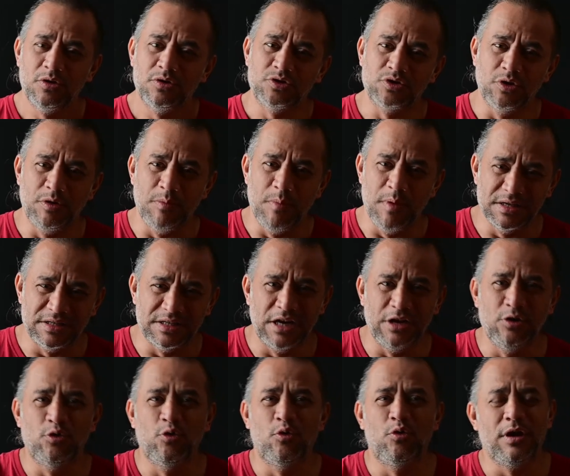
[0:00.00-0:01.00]
So it means that
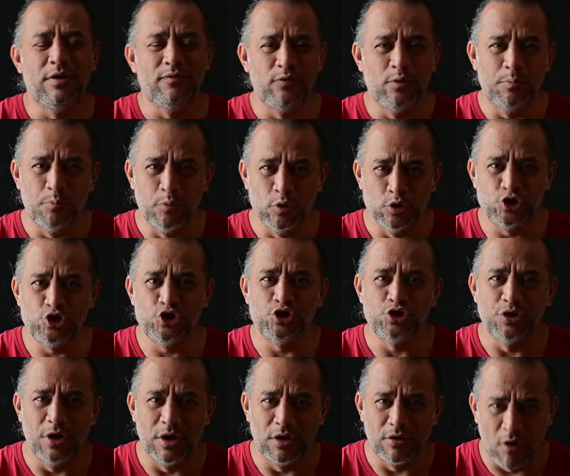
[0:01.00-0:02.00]
you don't have to
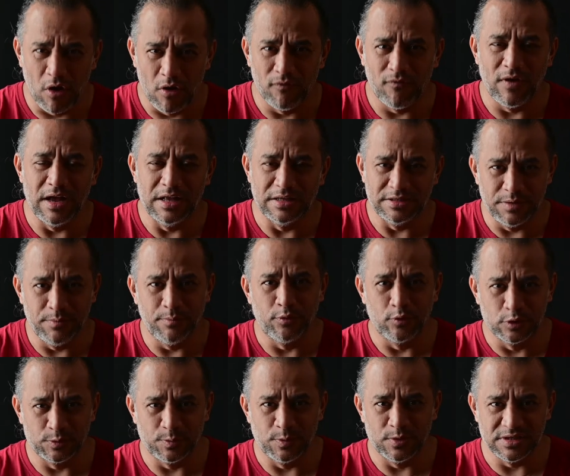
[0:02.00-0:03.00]
push the raw files in
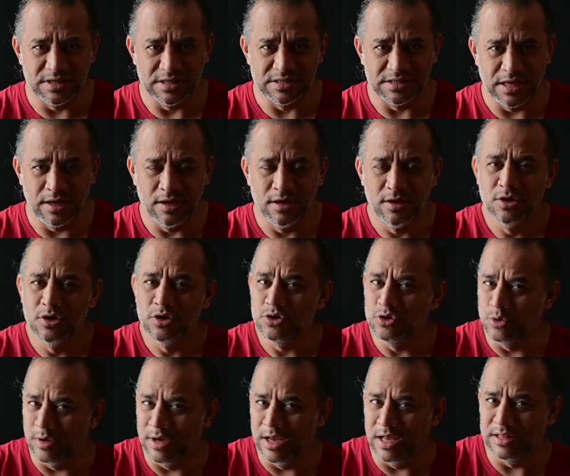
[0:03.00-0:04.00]
post-processing
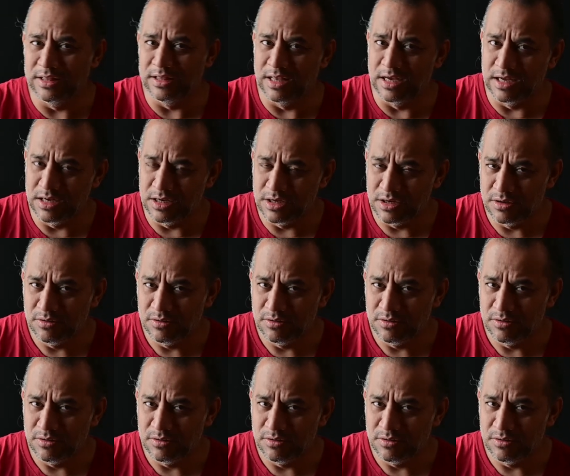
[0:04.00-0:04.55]
to get the